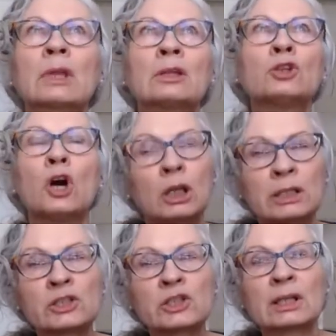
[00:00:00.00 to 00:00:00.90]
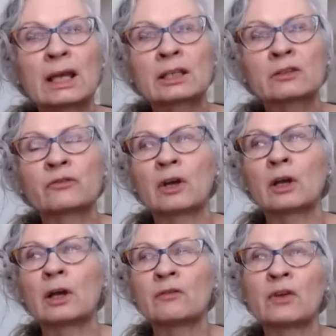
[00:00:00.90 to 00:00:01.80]
knowledge and the lack of
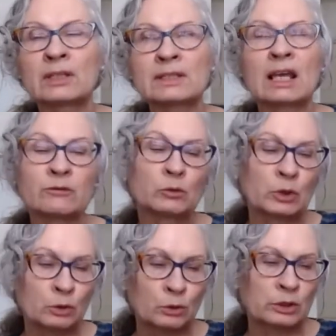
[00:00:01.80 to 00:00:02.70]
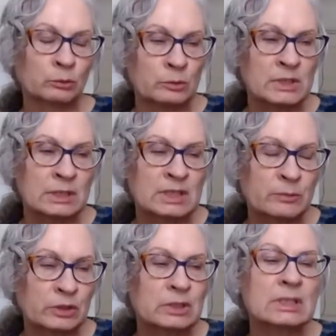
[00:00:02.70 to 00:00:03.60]
us having recorded women's
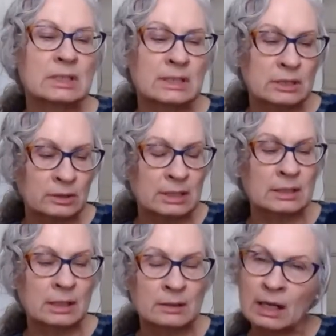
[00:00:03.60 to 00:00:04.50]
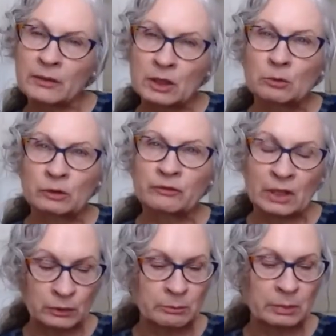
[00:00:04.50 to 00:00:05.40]
experiences still has, I think, a
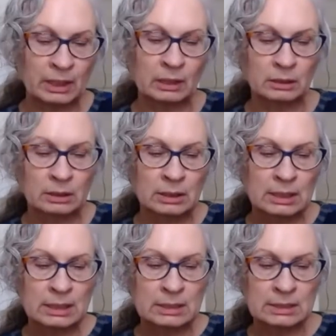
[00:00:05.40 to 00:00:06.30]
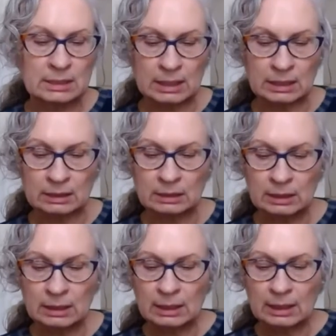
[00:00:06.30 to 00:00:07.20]
profound impact today.
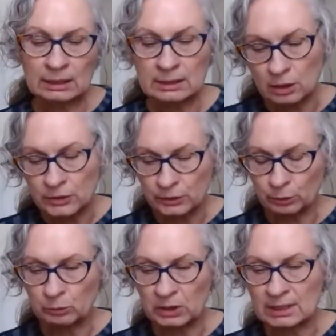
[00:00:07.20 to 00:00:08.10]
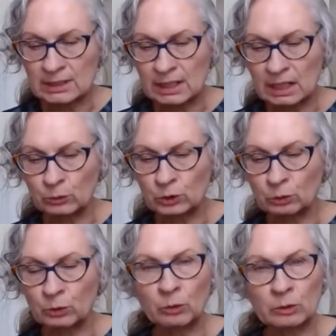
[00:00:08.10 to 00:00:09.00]
And it also would be the same when
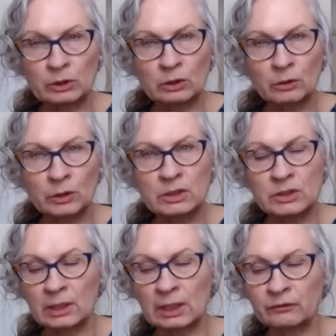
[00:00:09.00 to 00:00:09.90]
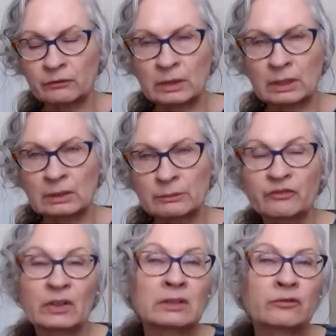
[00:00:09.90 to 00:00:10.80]
women are going to get
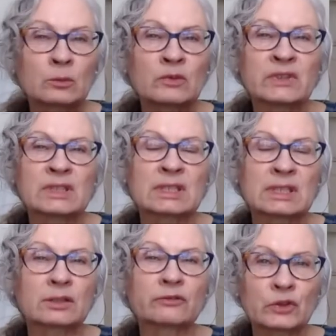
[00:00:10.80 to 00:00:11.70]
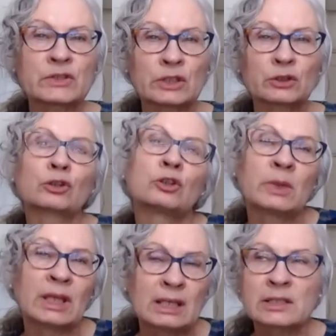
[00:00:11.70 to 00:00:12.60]
funding from a VC. The first thing you're going to
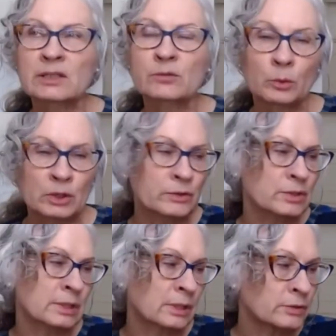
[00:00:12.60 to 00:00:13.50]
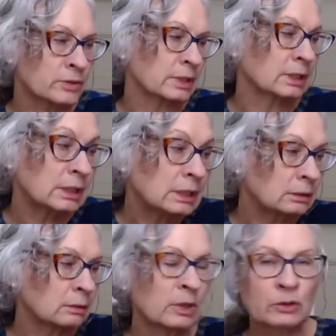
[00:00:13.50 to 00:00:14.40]
be asked is, well, where is there's the
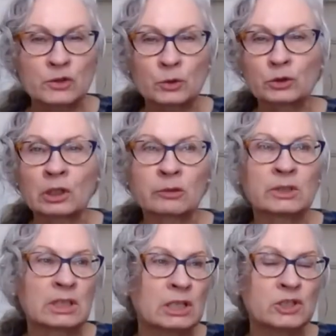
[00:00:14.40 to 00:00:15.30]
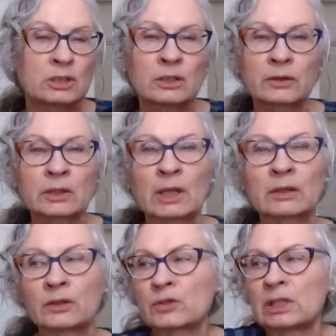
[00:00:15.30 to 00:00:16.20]
need? I mean, there's no documentation
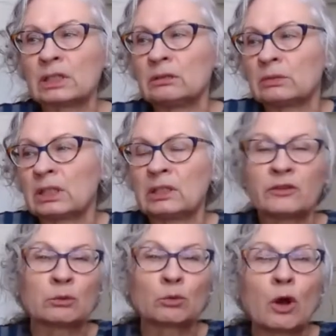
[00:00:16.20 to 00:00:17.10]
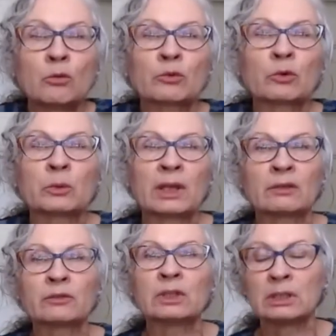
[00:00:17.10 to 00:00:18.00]
that there's anything wrong with what we
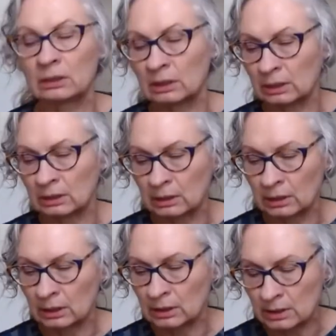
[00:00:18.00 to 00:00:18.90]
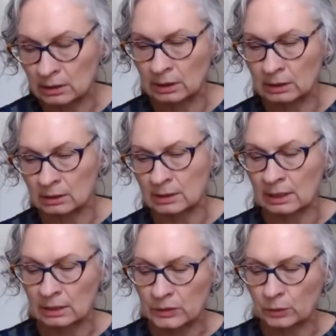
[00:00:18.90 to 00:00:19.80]
have in the
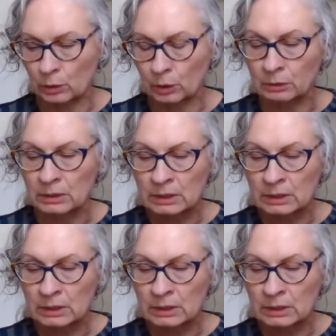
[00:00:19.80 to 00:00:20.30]
status quo.